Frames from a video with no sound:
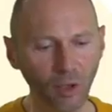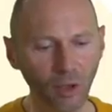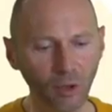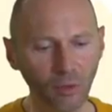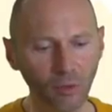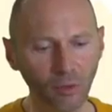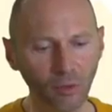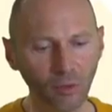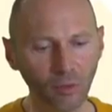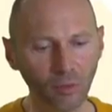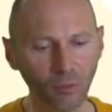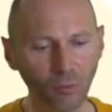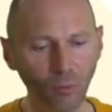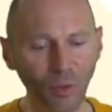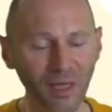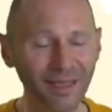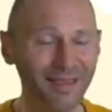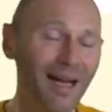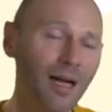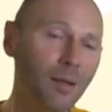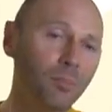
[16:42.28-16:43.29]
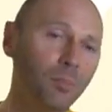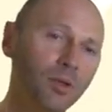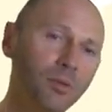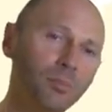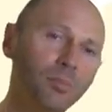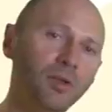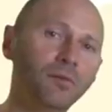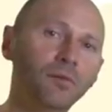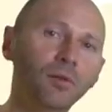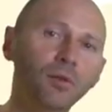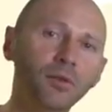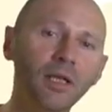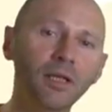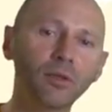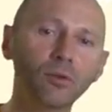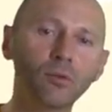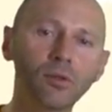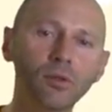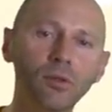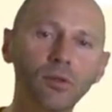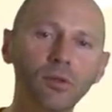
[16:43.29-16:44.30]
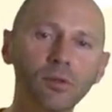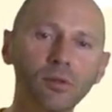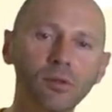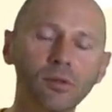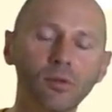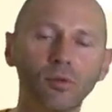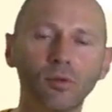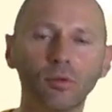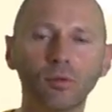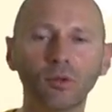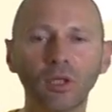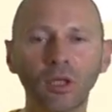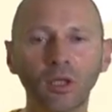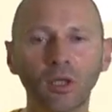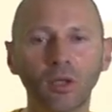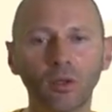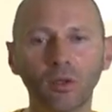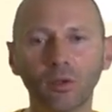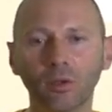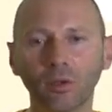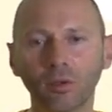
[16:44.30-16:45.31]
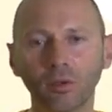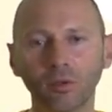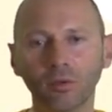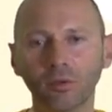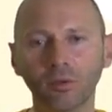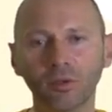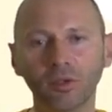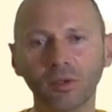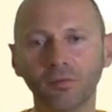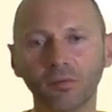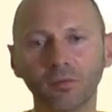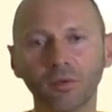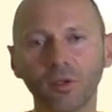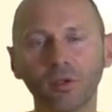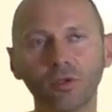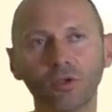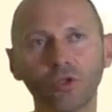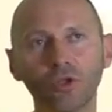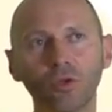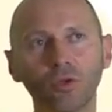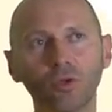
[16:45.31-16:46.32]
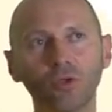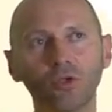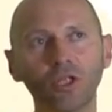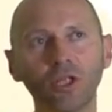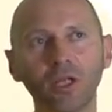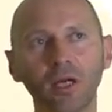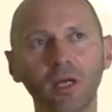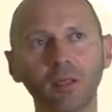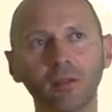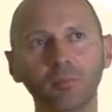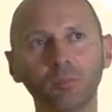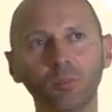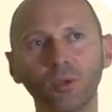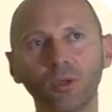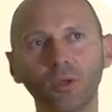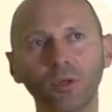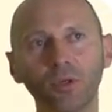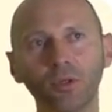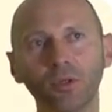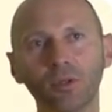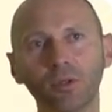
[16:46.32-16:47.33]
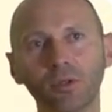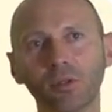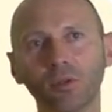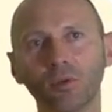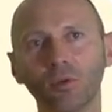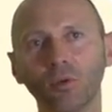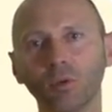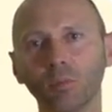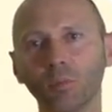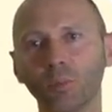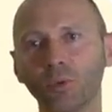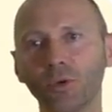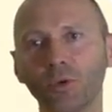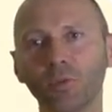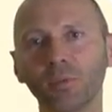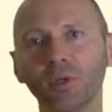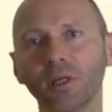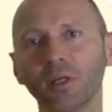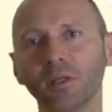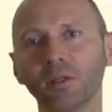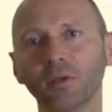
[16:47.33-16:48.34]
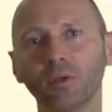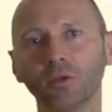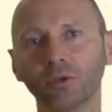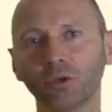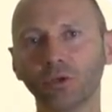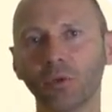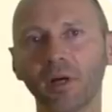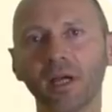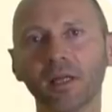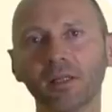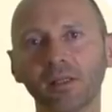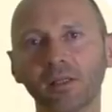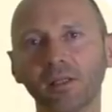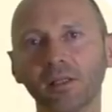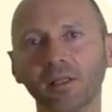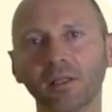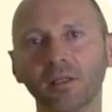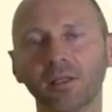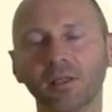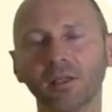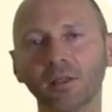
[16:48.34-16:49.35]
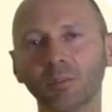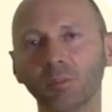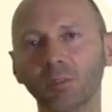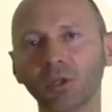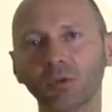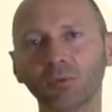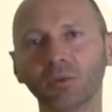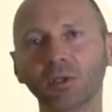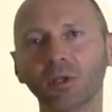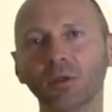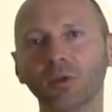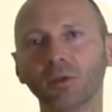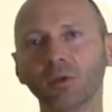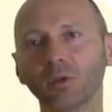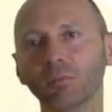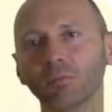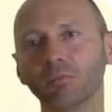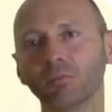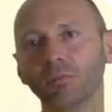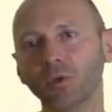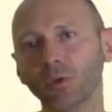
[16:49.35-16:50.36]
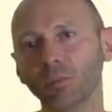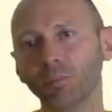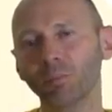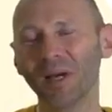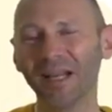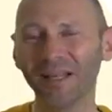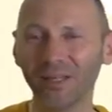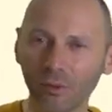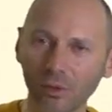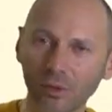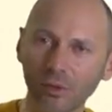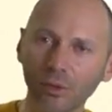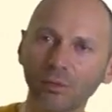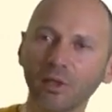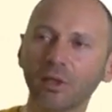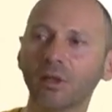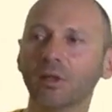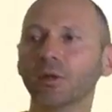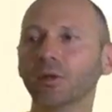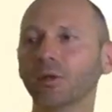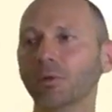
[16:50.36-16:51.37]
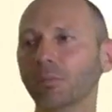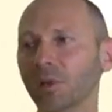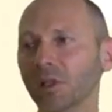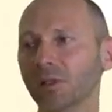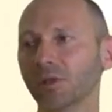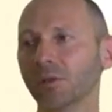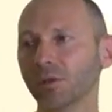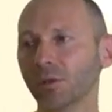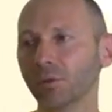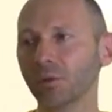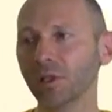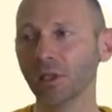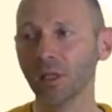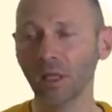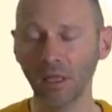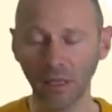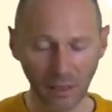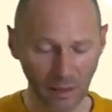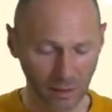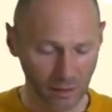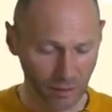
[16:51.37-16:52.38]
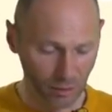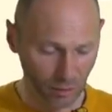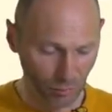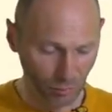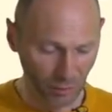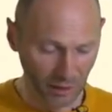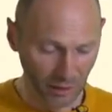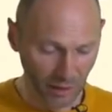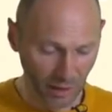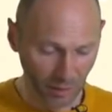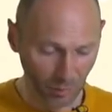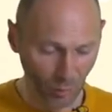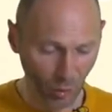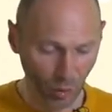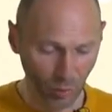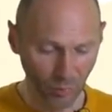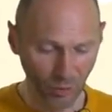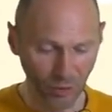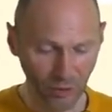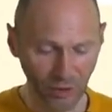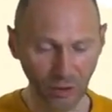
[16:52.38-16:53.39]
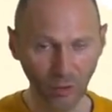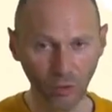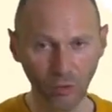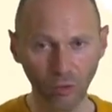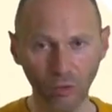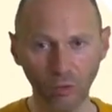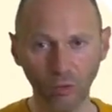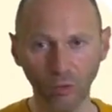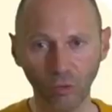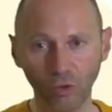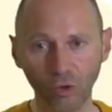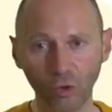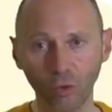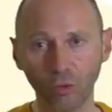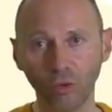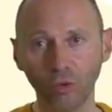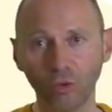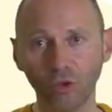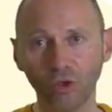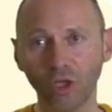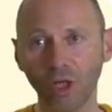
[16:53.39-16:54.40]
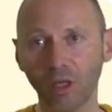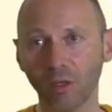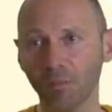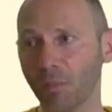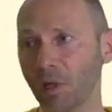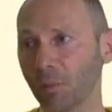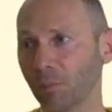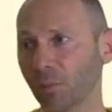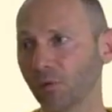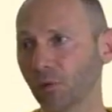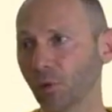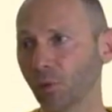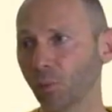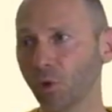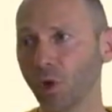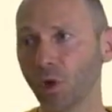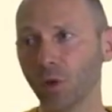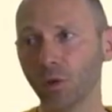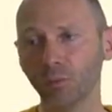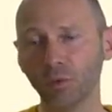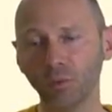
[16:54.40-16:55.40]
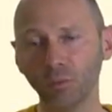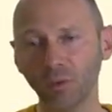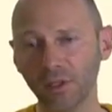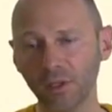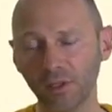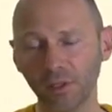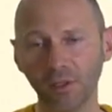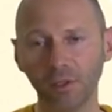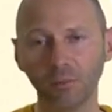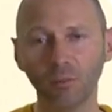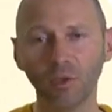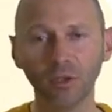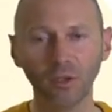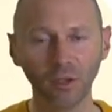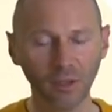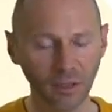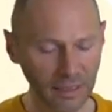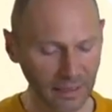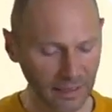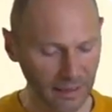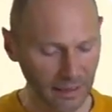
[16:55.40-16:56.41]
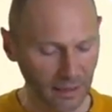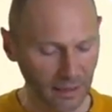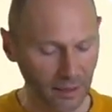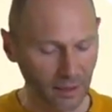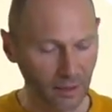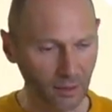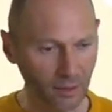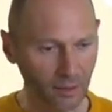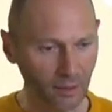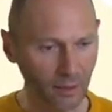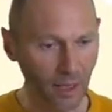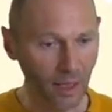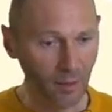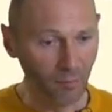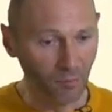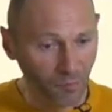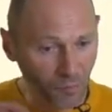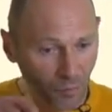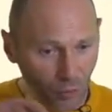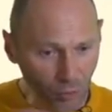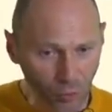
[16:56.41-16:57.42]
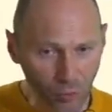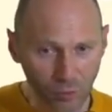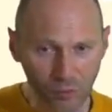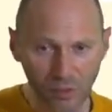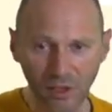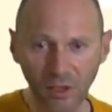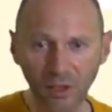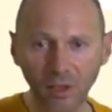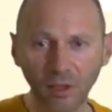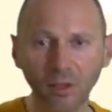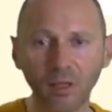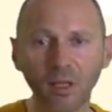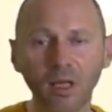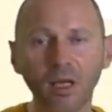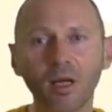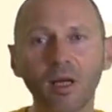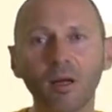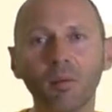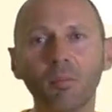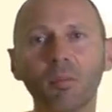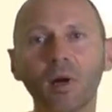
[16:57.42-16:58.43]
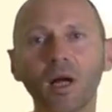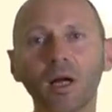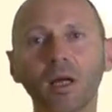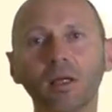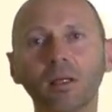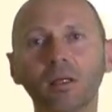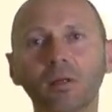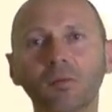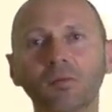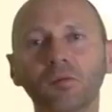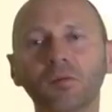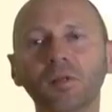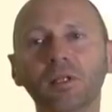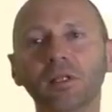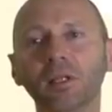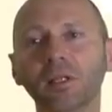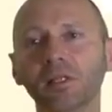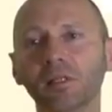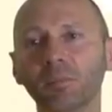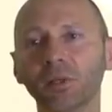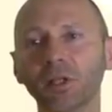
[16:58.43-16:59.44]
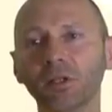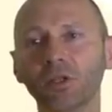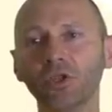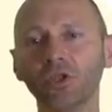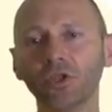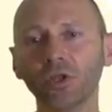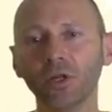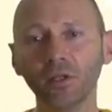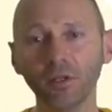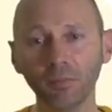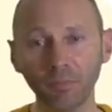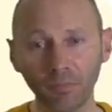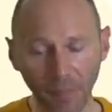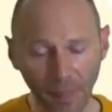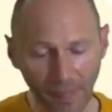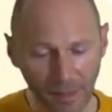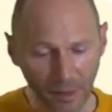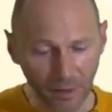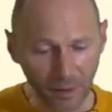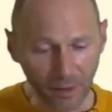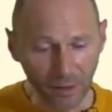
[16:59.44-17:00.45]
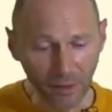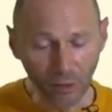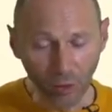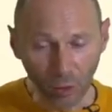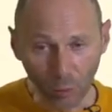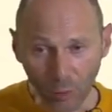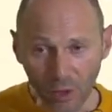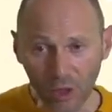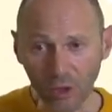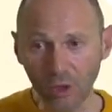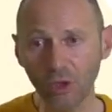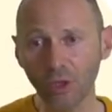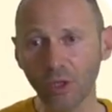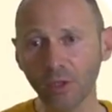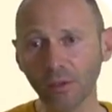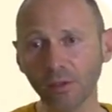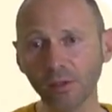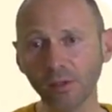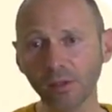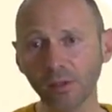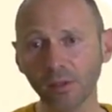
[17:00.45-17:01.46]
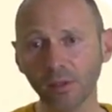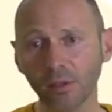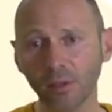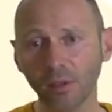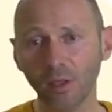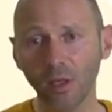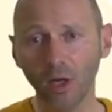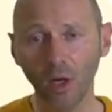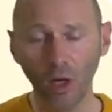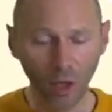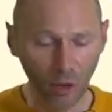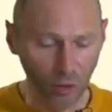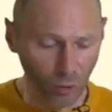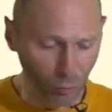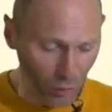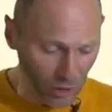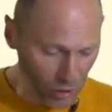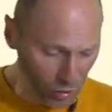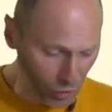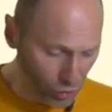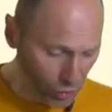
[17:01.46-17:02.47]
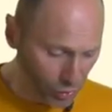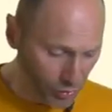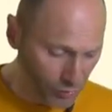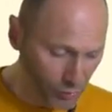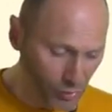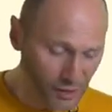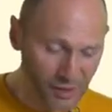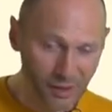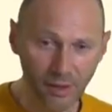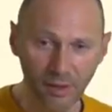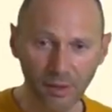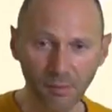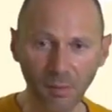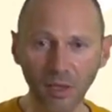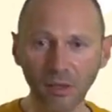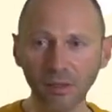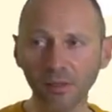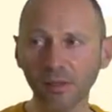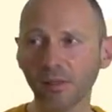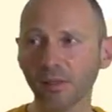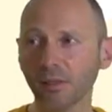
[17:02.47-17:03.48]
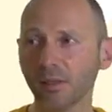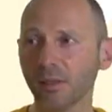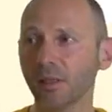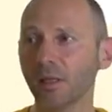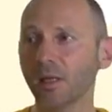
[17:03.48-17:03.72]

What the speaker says: on what happened before dinosaurs, so different geological periods called Permian or Triassic, in between the Paleozoic and the Mesozoic. So when I'm opening the geological map of the world, we will see one. I'm focusing my field expedition in the regions on which the sediments